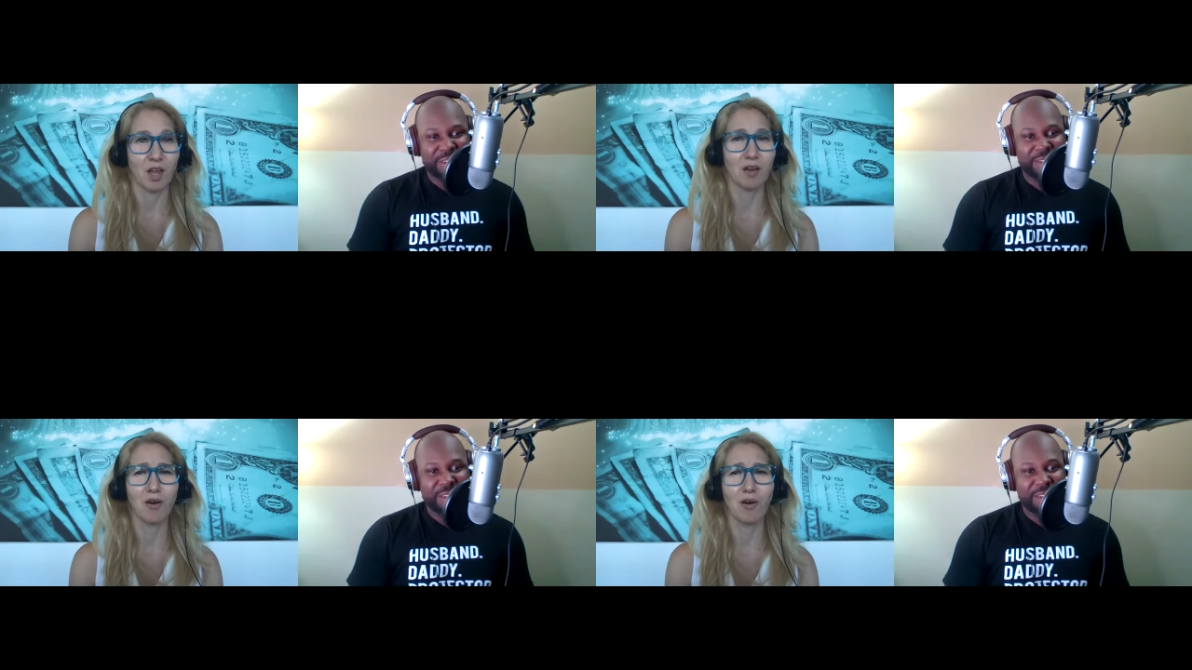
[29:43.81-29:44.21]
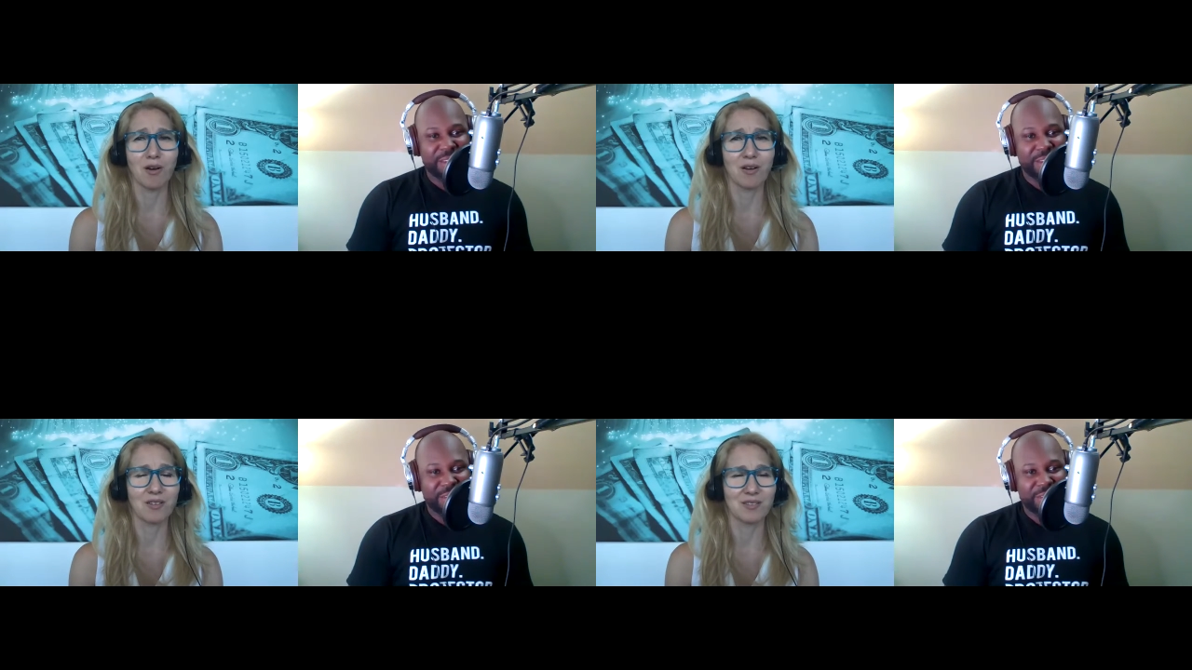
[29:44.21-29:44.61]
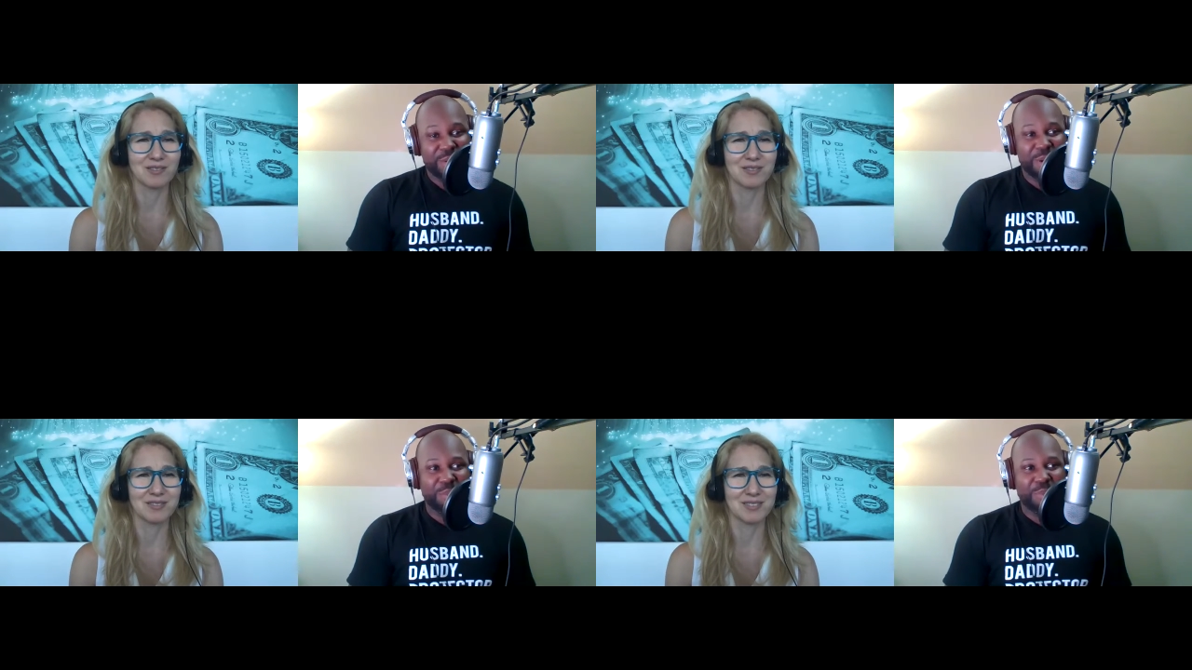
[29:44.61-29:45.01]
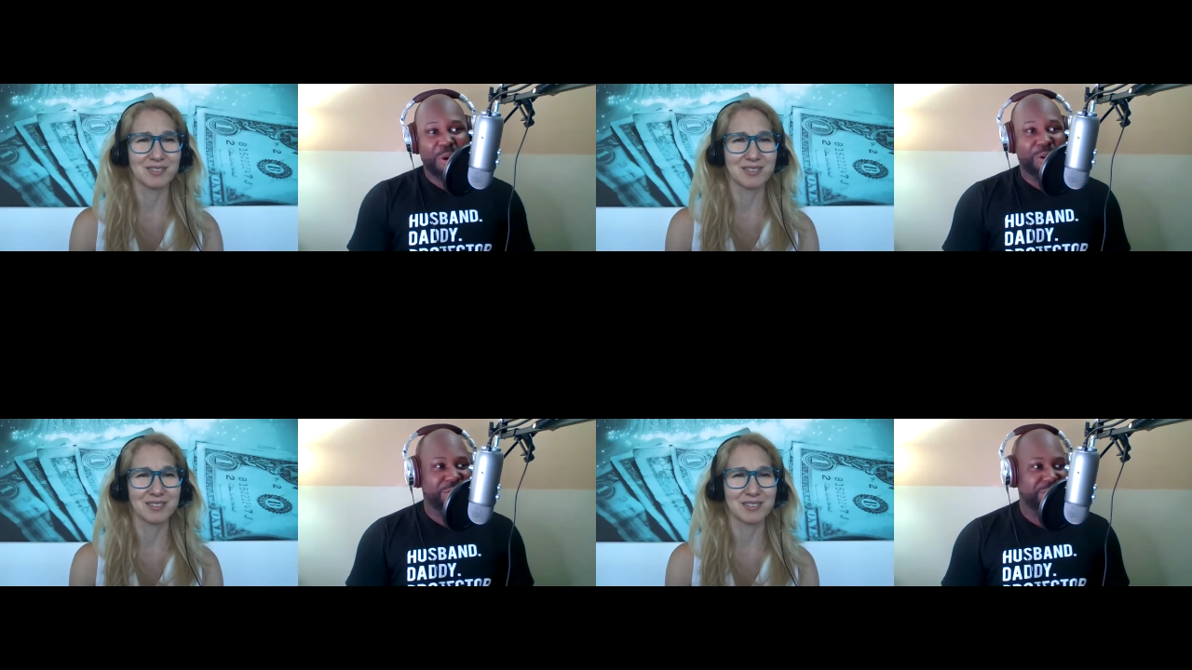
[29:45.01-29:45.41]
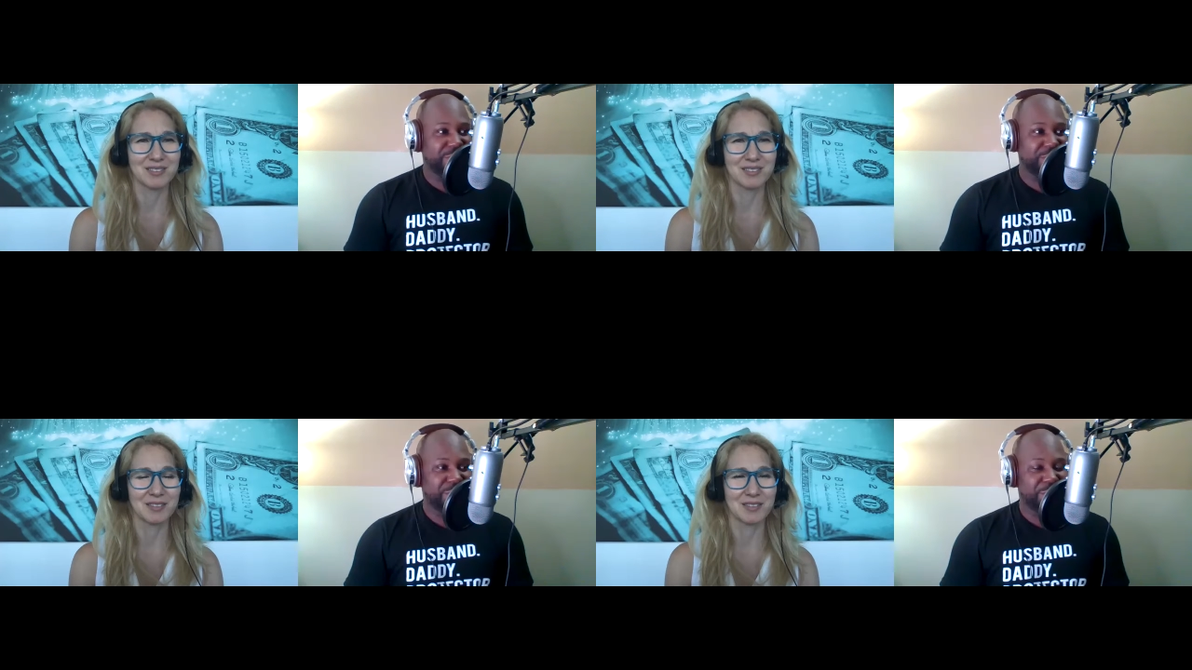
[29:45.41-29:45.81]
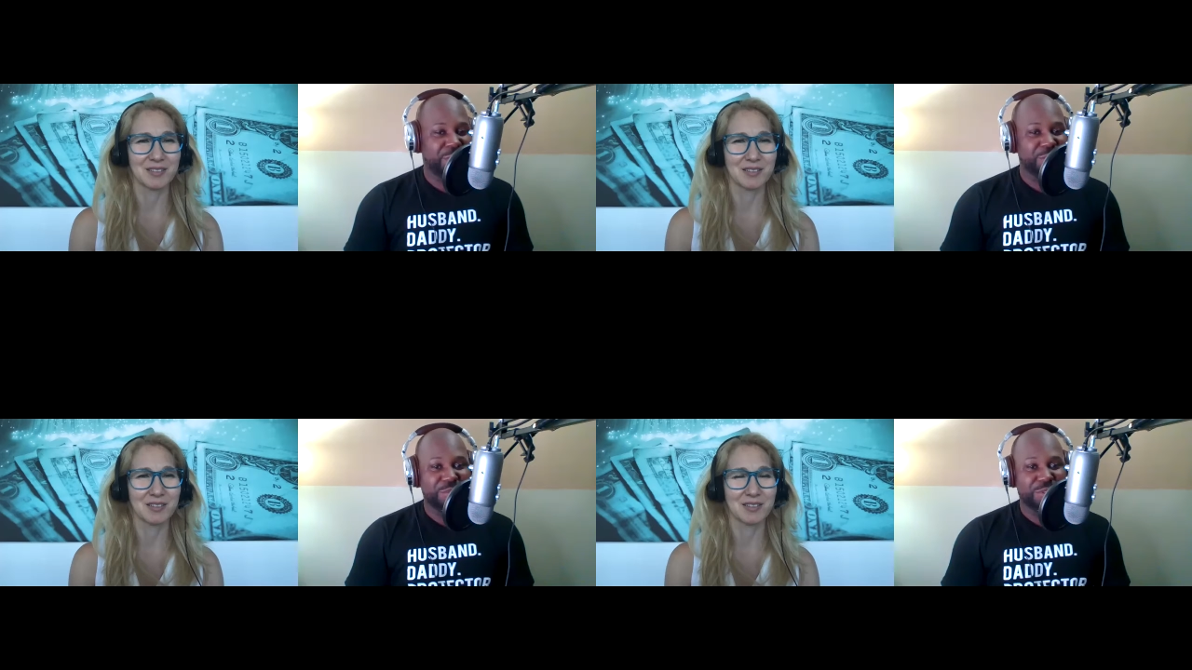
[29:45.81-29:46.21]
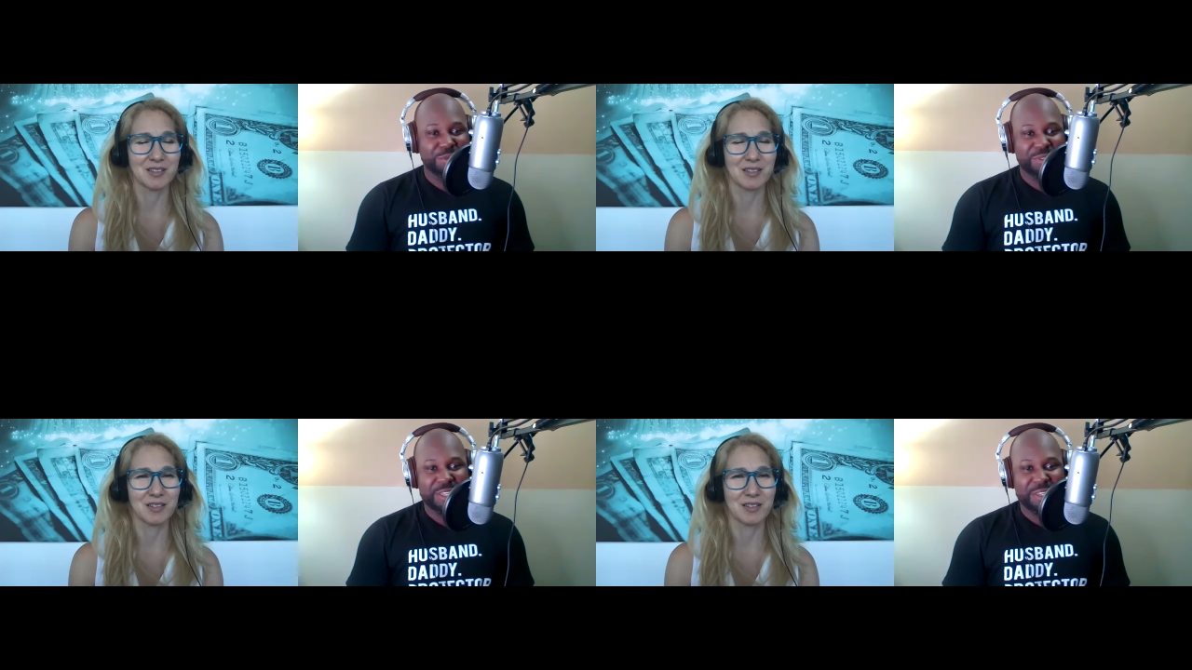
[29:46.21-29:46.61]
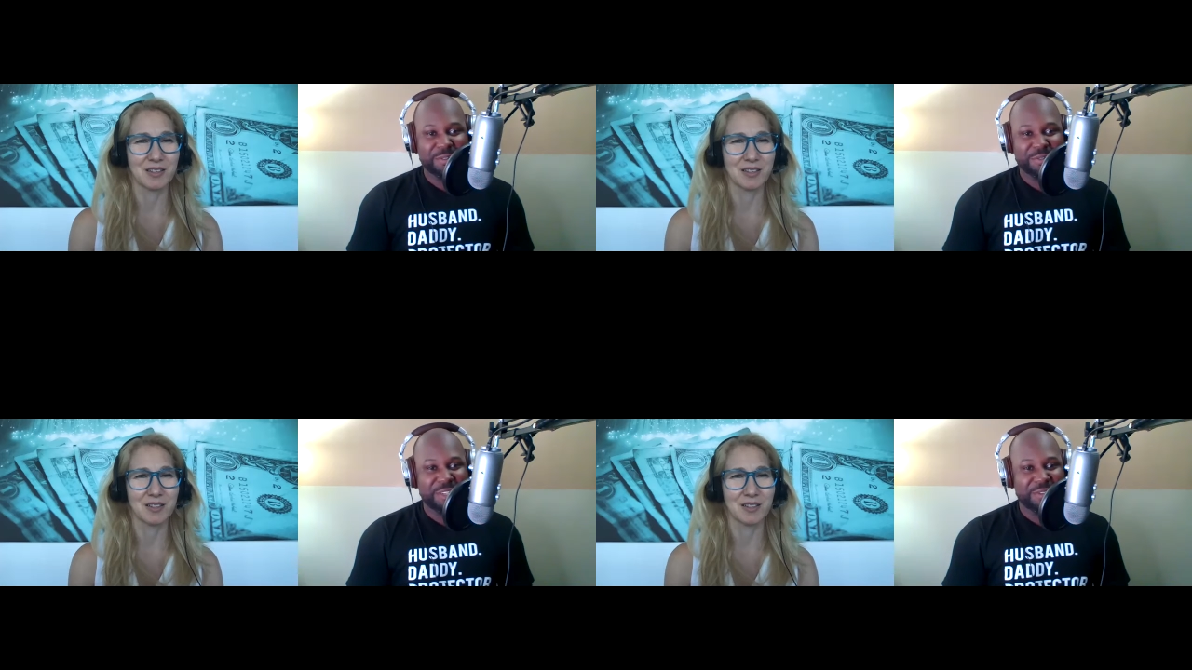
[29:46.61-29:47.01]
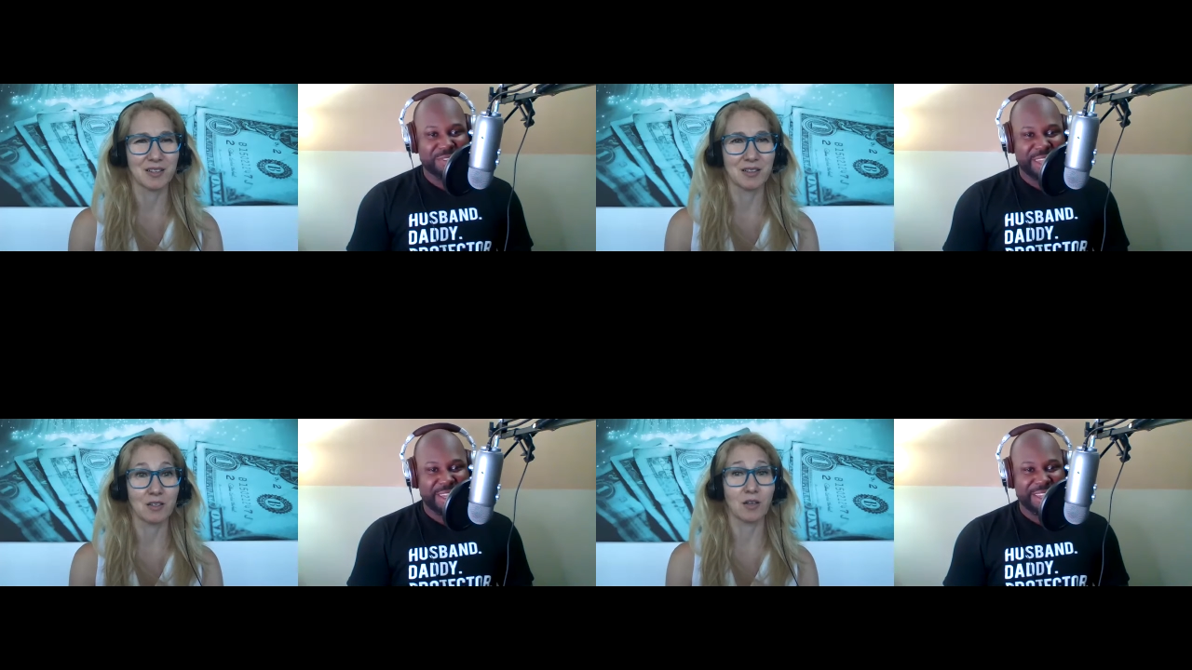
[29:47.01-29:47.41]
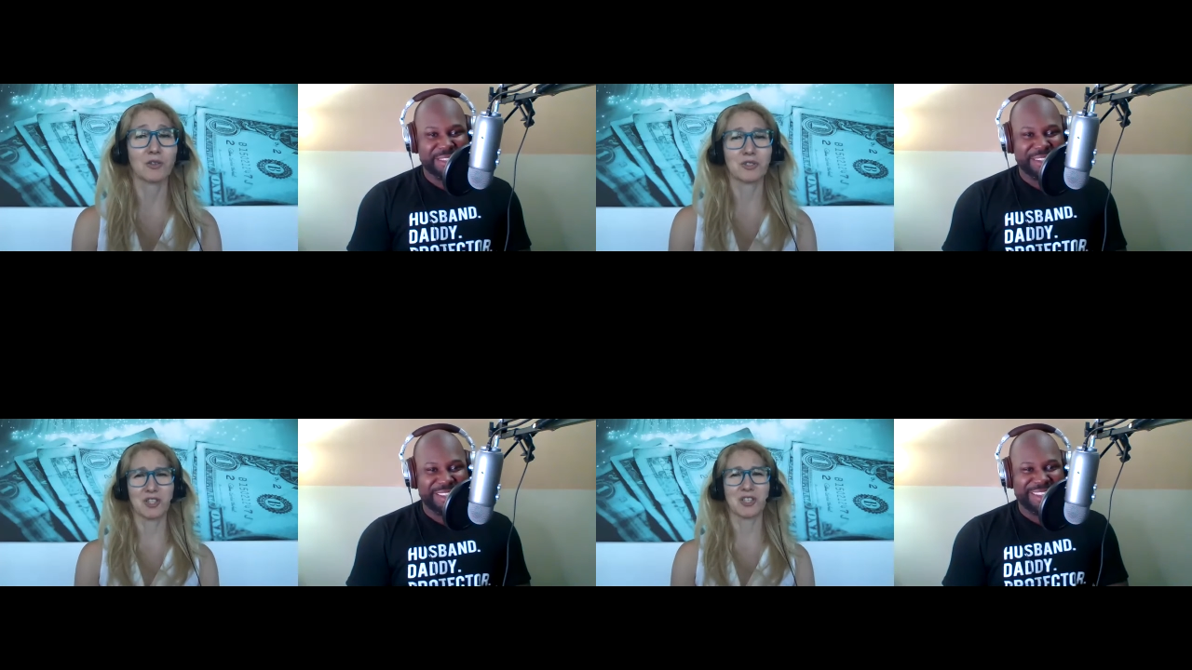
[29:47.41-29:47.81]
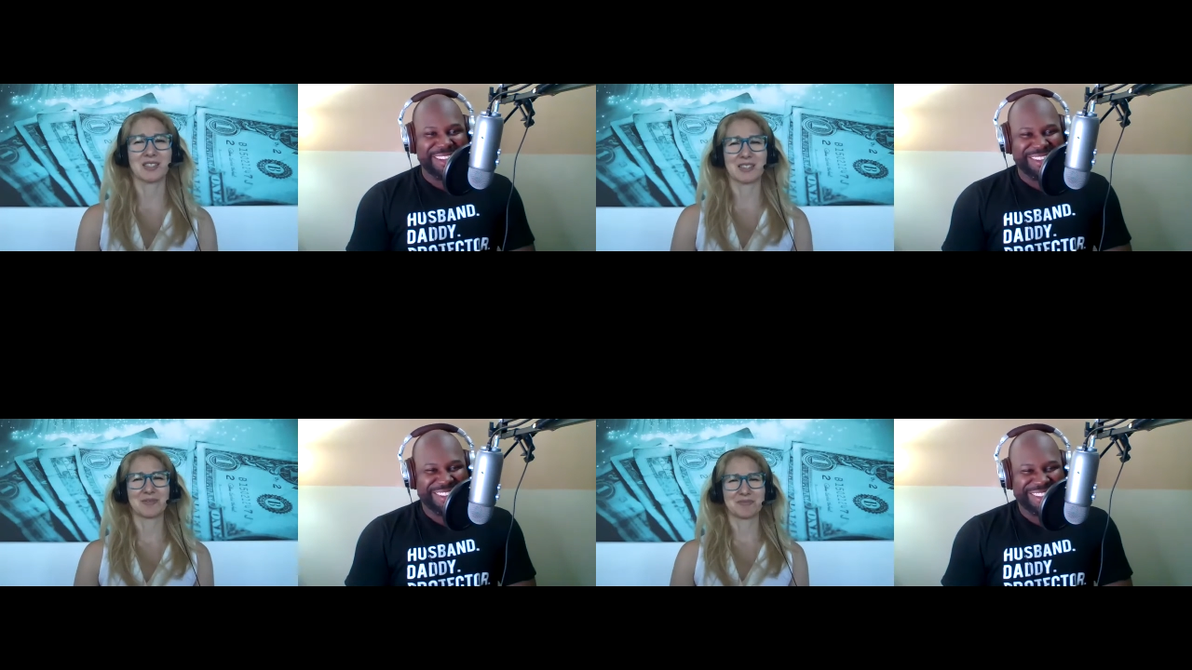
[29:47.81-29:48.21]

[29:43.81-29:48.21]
Speaker 1: Oh, So I'm part, you know, homeschool teacher, teacher's aide. Oh,